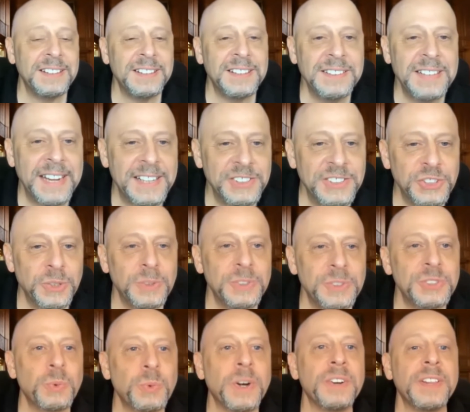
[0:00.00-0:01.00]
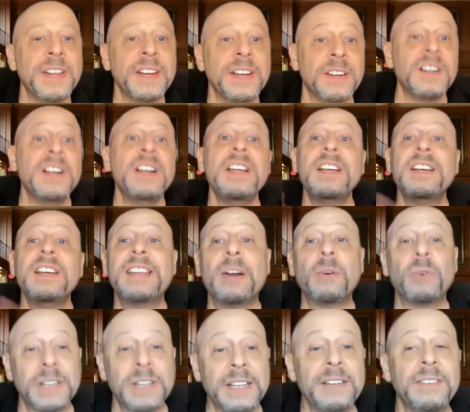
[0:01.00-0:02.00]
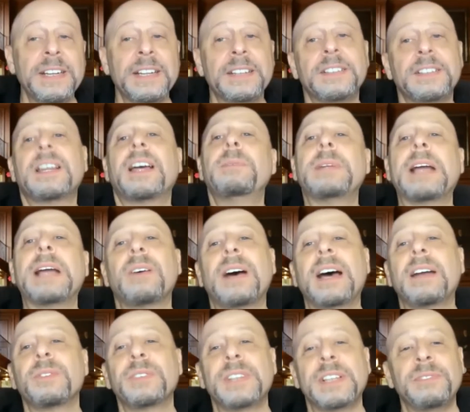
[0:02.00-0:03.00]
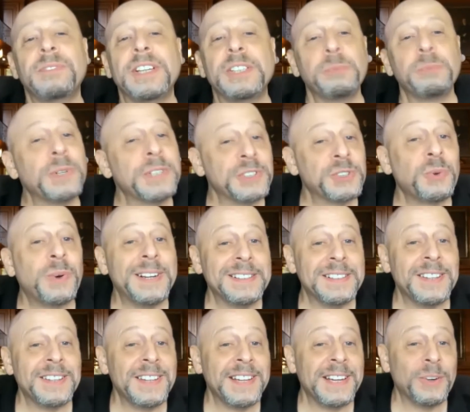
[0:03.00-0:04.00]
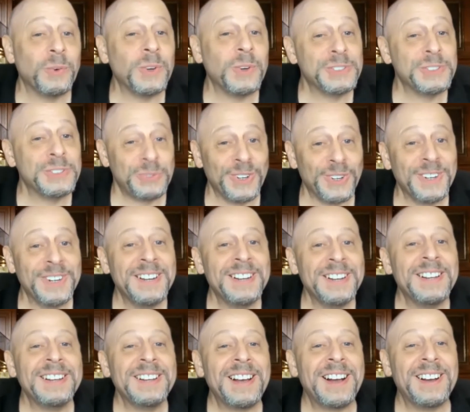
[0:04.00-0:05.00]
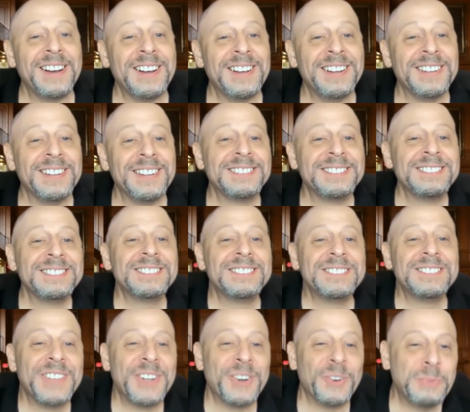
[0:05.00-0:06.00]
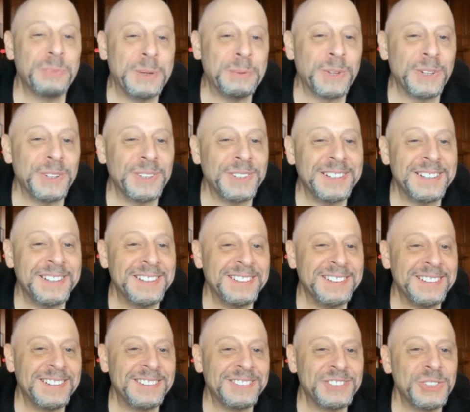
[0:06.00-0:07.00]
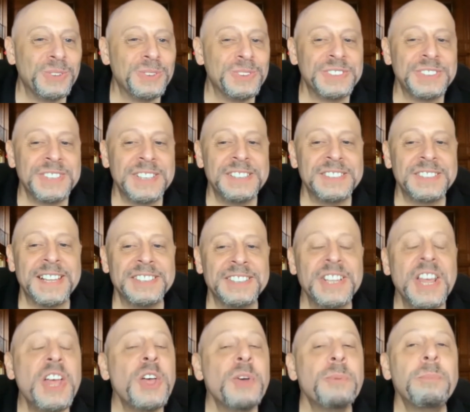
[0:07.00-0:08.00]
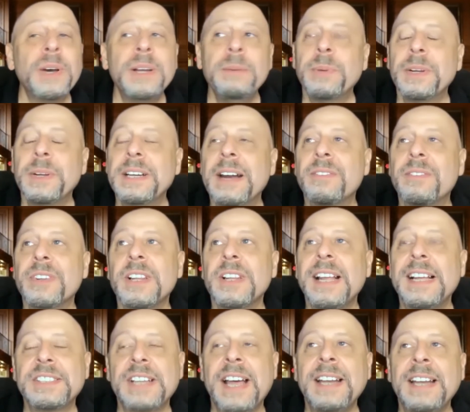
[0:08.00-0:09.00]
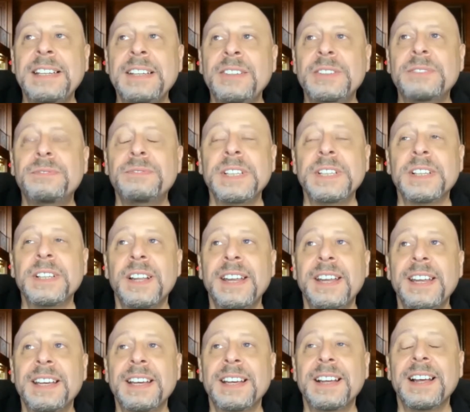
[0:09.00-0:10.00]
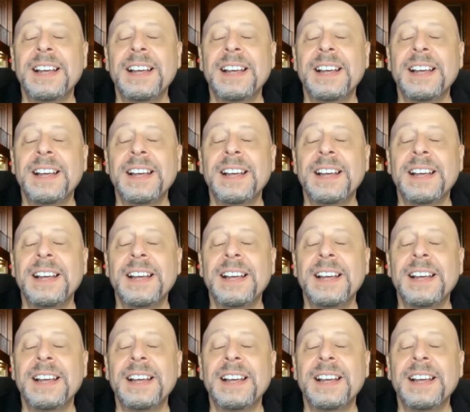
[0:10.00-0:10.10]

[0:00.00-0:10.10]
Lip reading: engage students where they were living at the time. Now, I don't think Facebook is quite the thing it was for people, students these days, but nevertheless, I did feel like